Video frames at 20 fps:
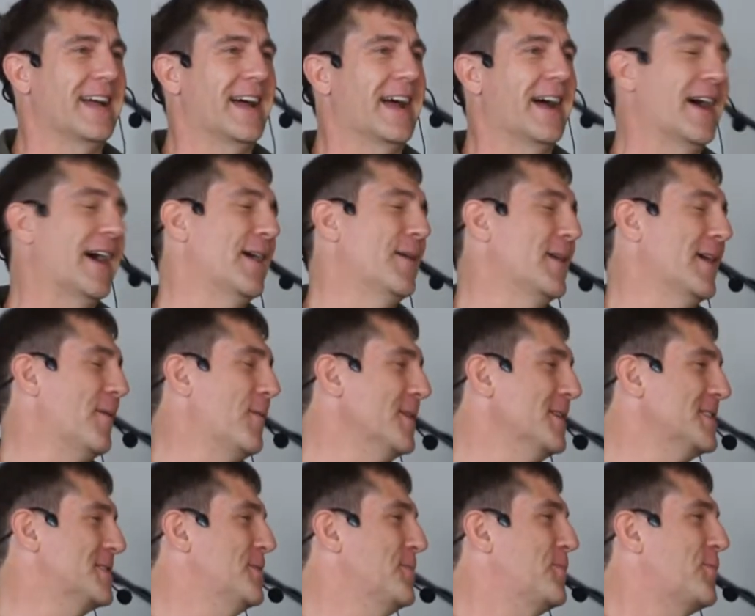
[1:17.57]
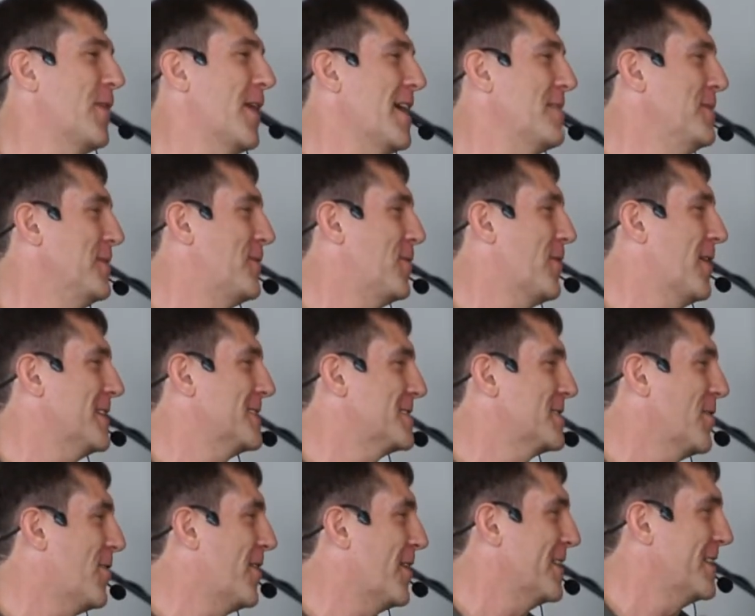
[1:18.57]
I, I, want us to pray before I
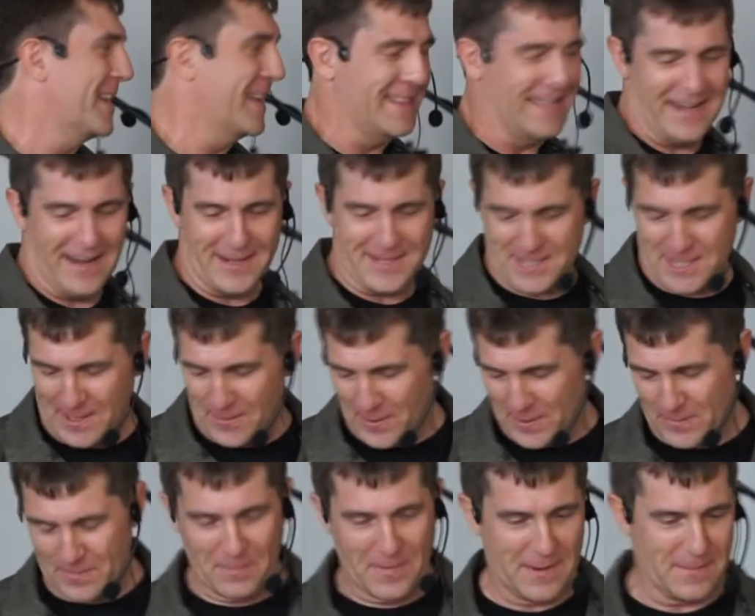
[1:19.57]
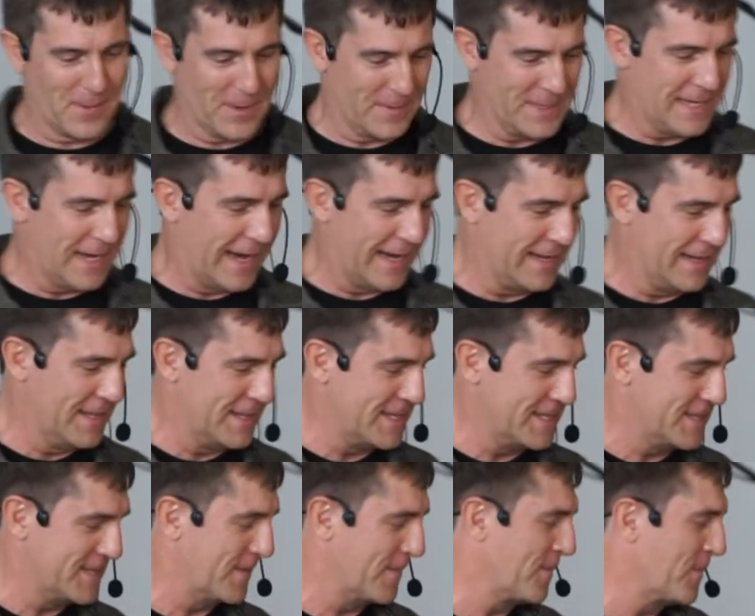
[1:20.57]
start, and then I'll see what, what, what the title
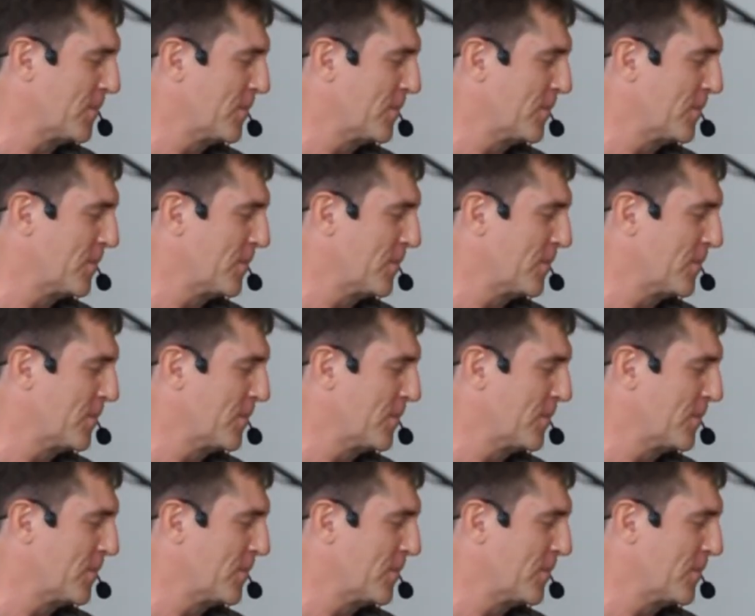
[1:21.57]
is.